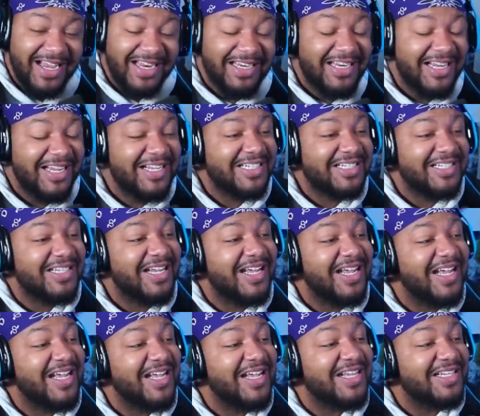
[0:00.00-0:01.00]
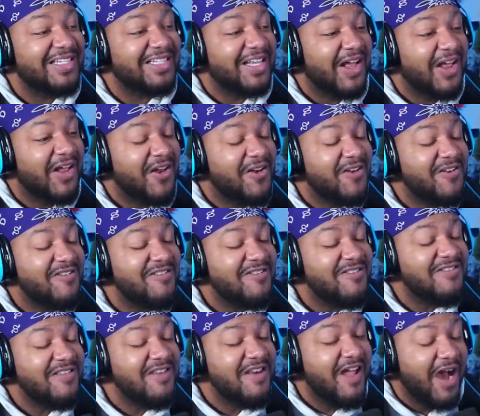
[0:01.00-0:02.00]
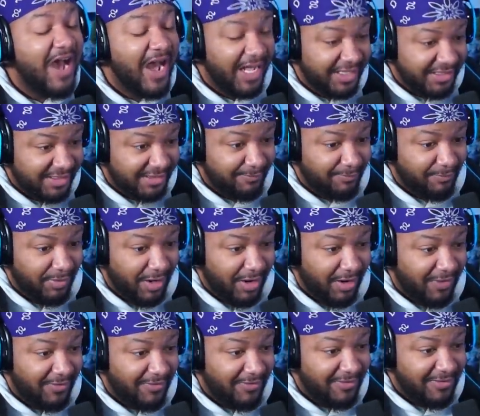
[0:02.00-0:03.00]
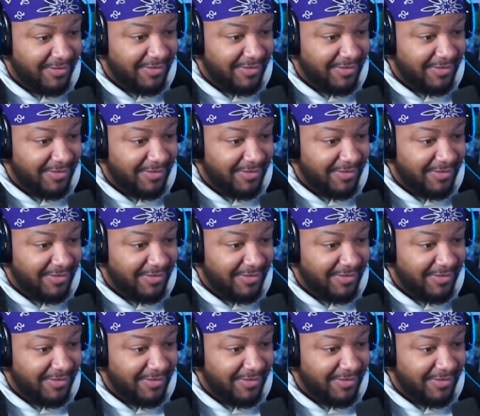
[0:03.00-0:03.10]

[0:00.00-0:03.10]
This is nuts, bro.